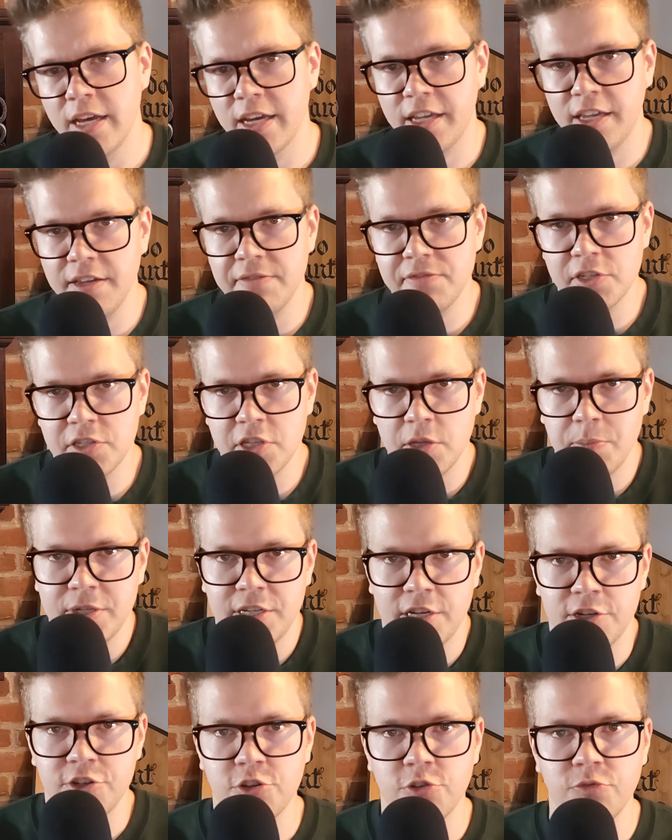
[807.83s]
It gives us the
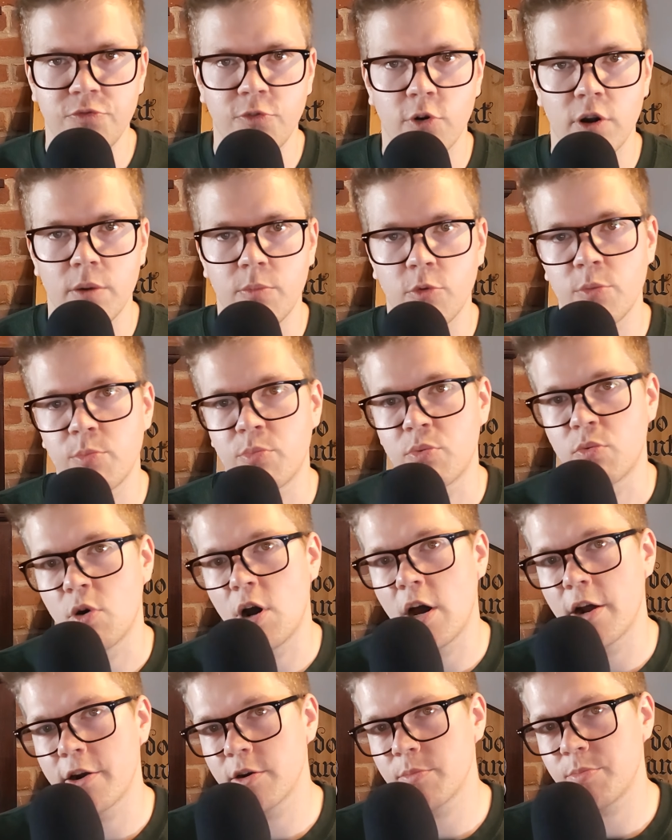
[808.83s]
potential for a more
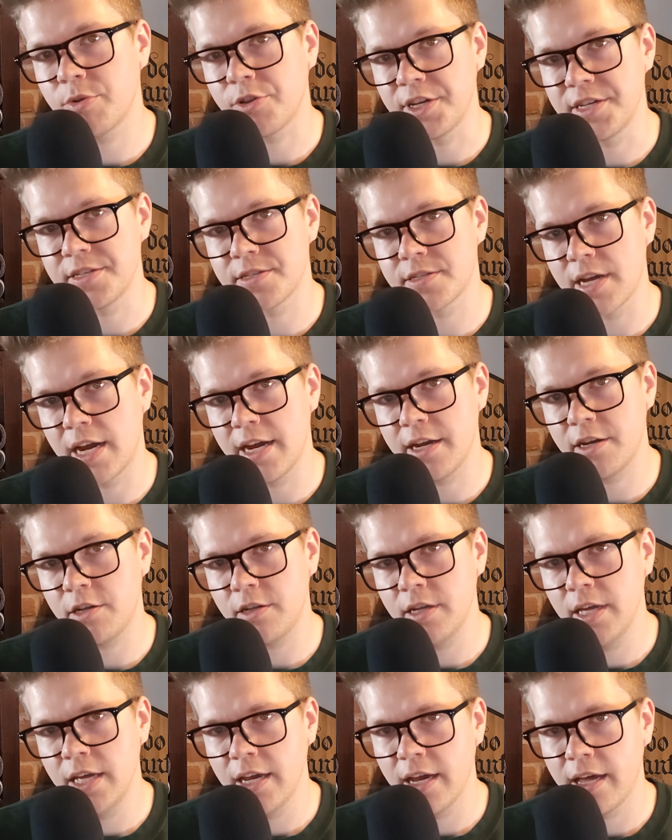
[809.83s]
broader play
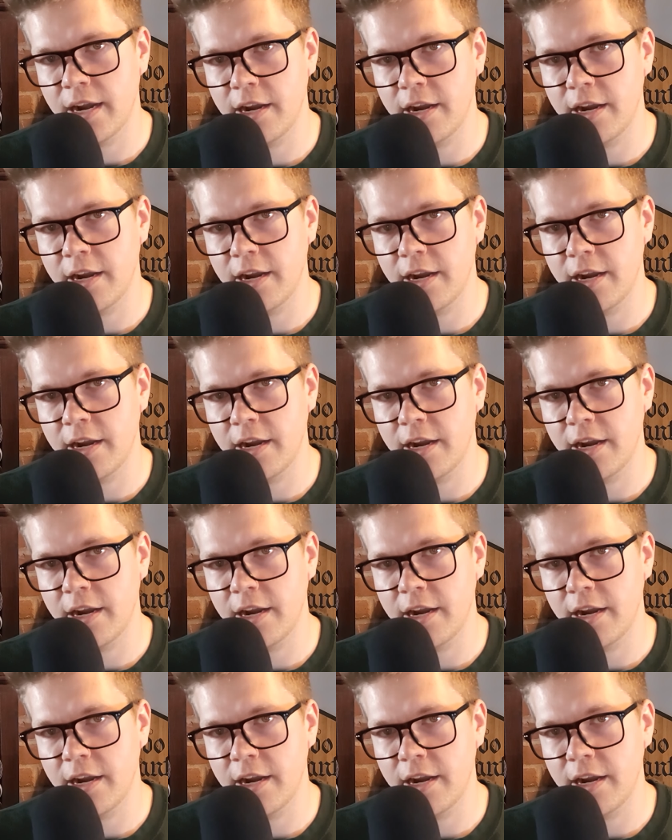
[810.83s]
style,